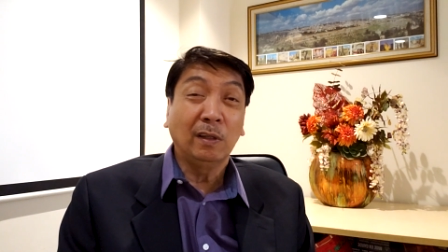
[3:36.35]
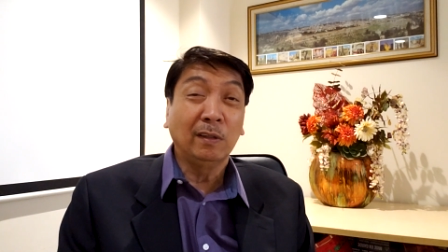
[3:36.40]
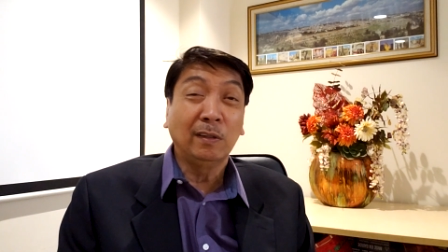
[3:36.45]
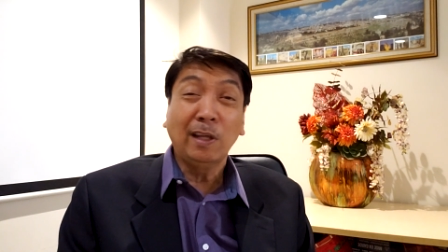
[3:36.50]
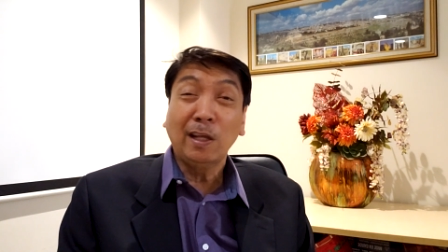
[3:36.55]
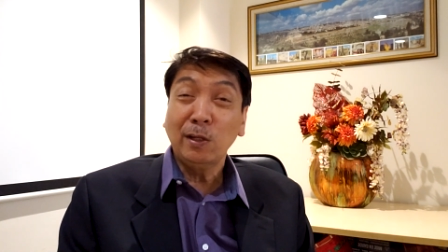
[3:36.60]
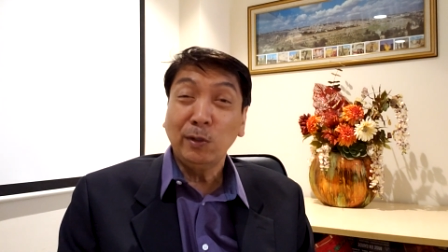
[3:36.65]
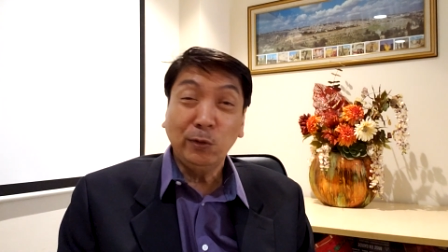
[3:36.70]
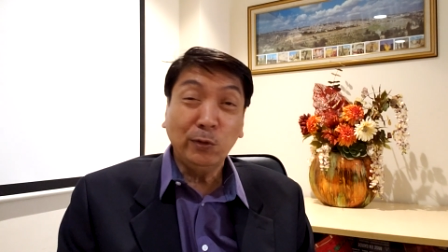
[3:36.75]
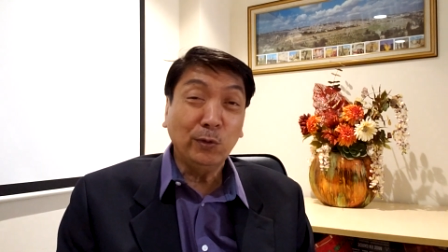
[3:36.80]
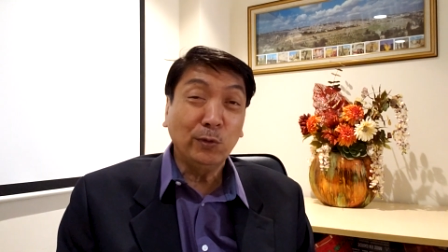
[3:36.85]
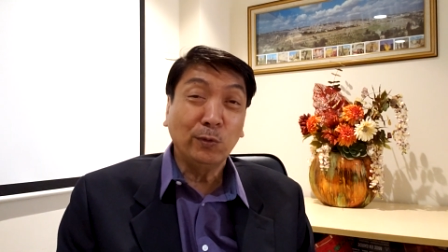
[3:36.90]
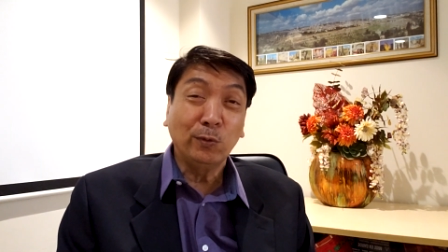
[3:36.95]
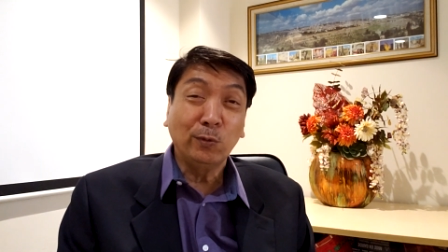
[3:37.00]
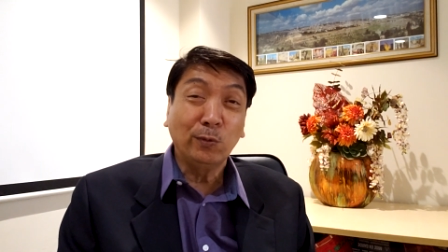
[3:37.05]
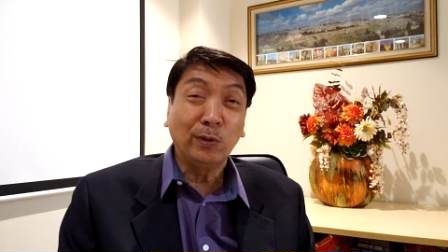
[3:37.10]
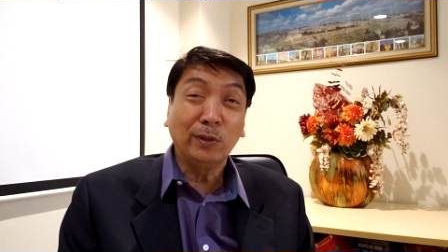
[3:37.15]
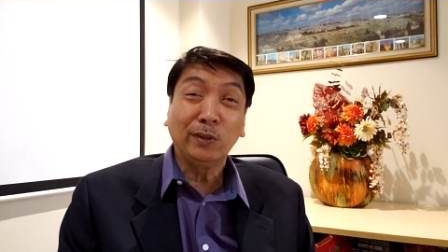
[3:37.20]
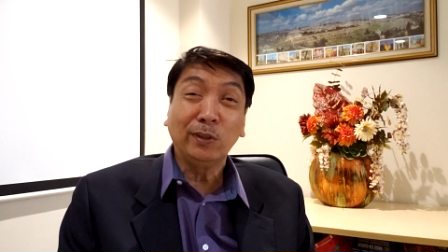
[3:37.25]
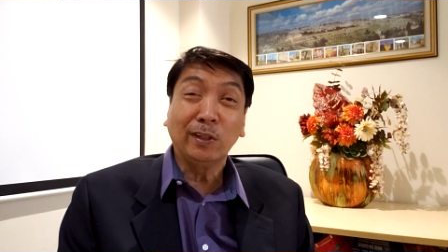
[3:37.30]
they knew
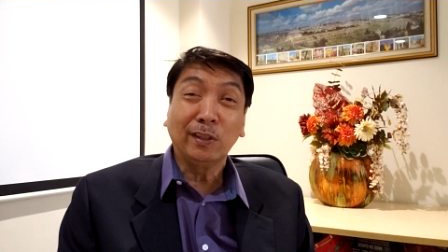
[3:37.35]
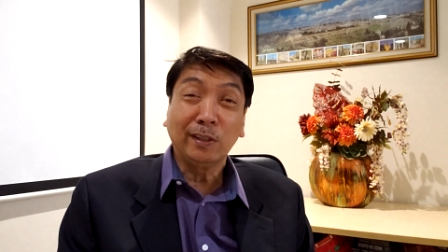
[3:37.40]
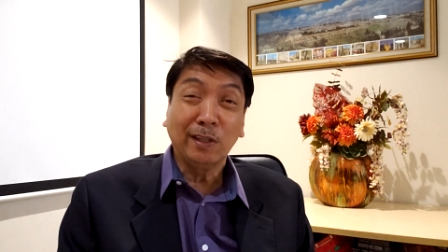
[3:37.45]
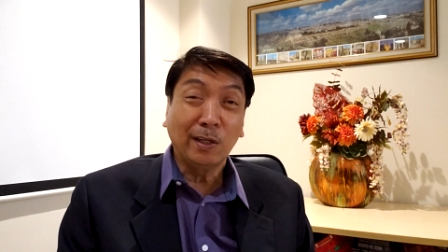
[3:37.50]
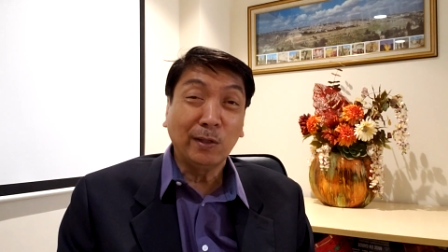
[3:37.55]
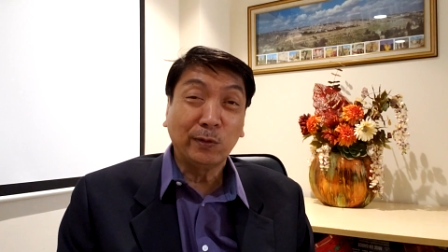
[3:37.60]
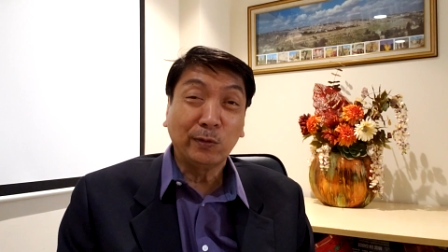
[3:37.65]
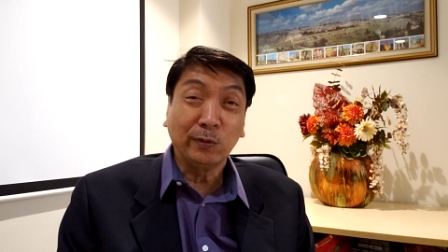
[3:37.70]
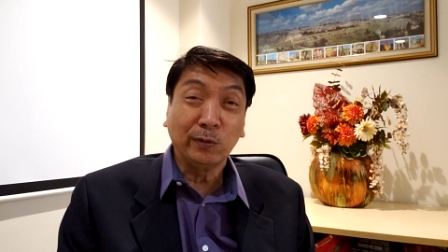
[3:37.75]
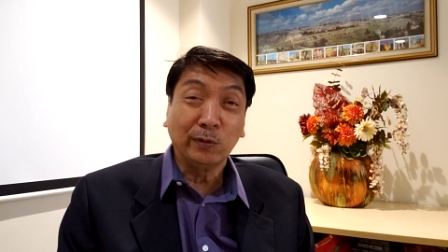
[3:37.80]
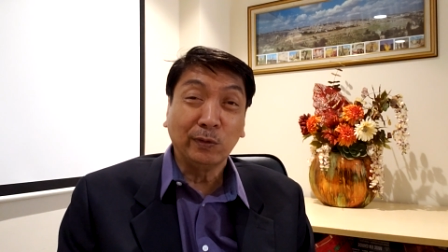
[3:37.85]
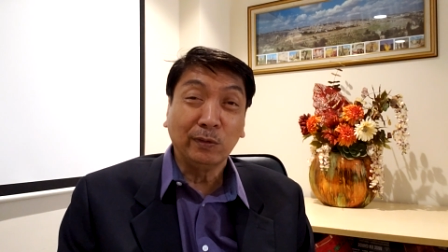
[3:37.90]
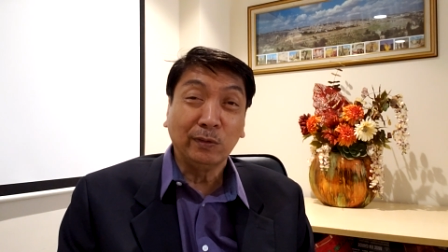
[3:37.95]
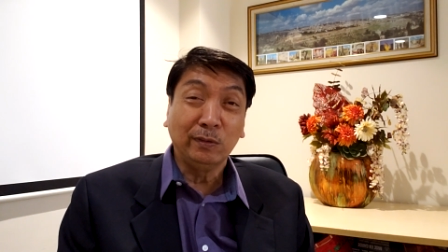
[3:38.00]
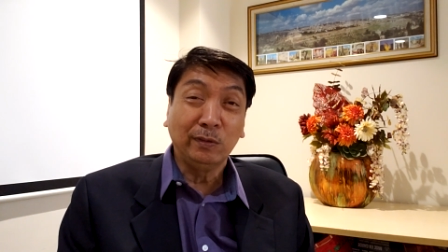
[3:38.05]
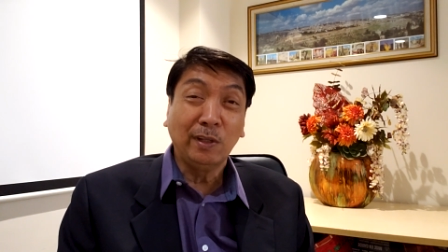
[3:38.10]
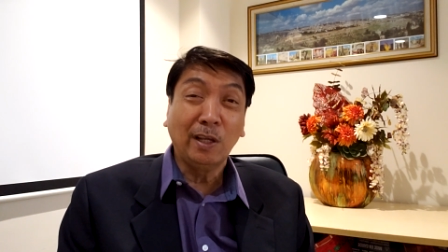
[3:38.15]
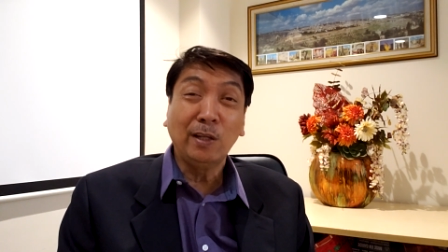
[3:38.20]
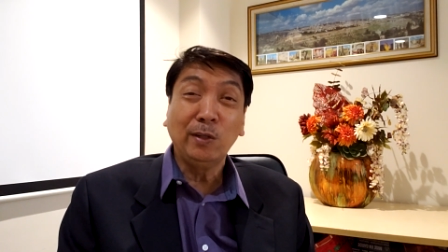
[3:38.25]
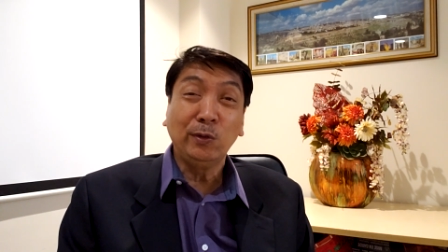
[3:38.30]
what you had gone through.
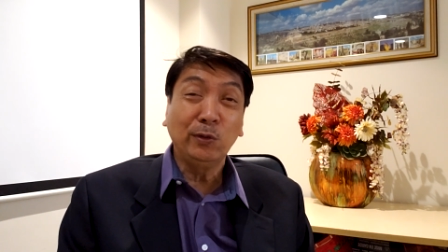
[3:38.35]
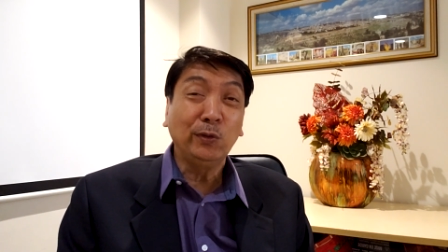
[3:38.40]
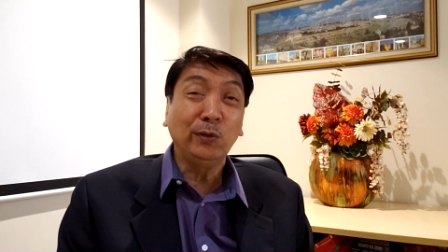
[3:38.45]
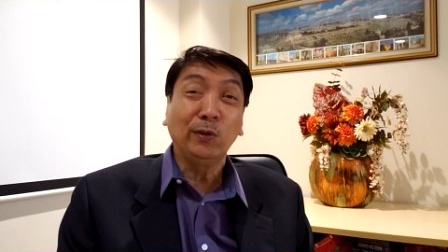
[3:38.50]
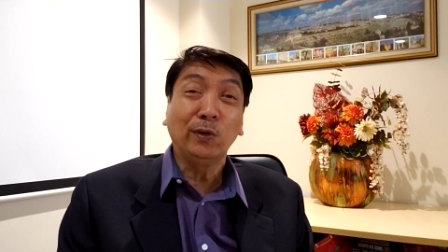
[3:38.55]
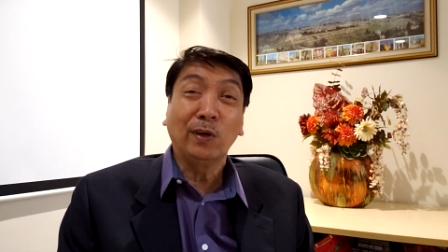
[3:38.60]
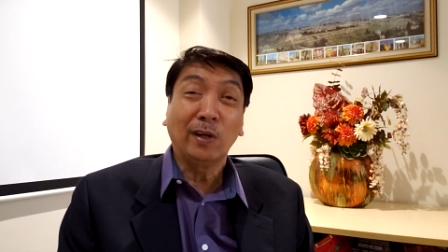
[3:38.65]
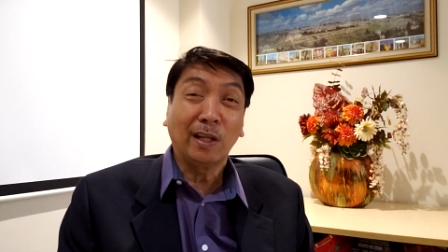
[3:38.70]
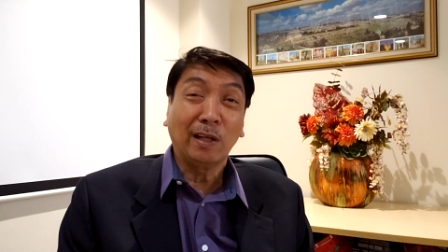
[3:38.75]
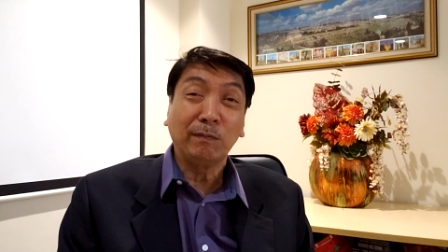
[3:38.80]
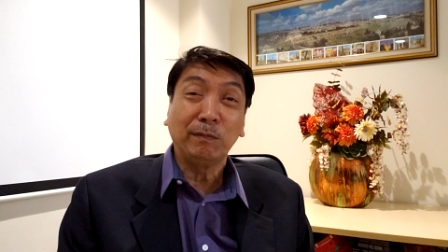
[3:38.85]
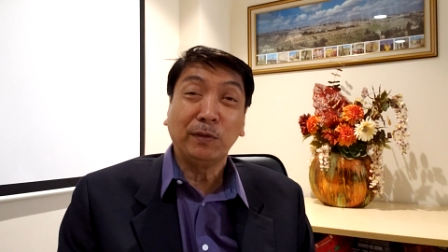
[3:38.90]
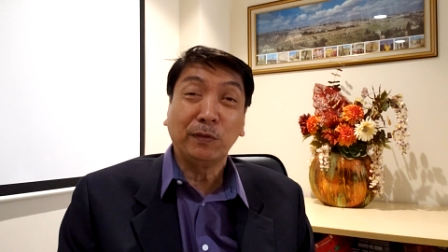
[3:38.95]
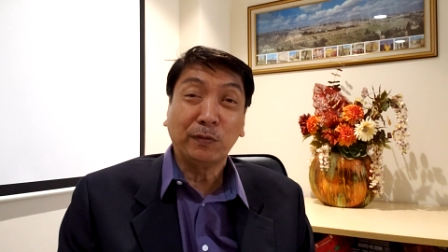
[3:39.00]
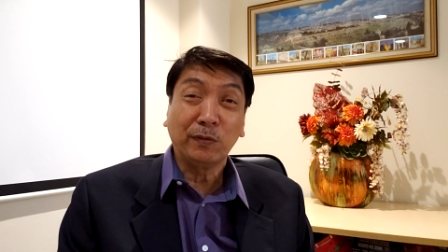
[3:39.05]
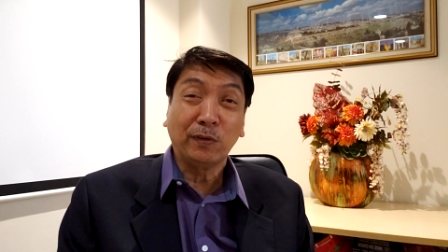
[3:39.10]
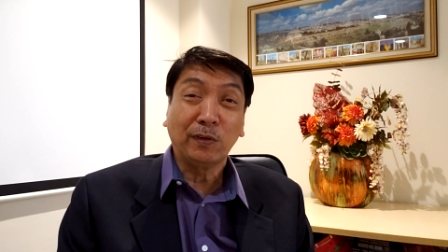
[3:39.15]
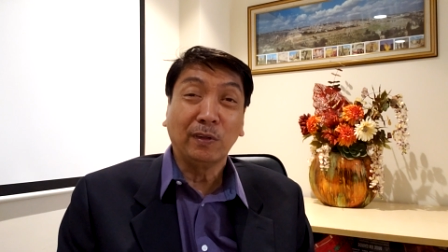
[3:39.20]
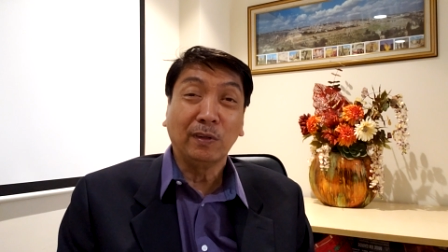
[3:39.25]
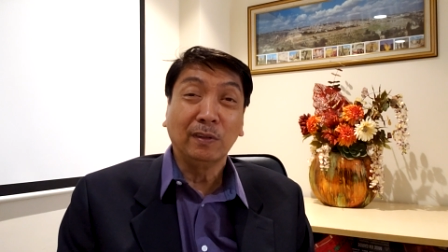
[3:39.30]
They knew your life
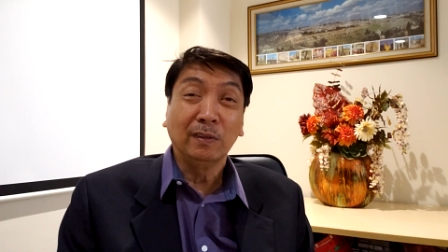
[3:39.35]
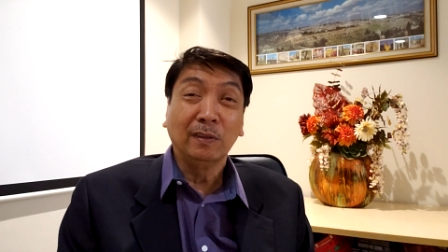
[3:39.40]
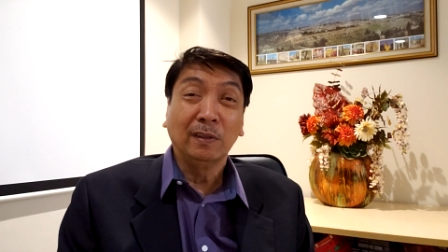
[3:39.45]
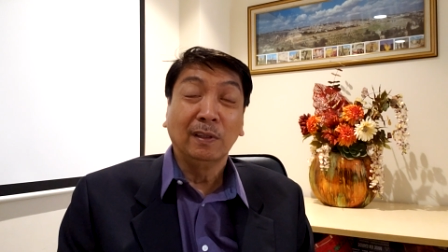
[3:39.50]
before.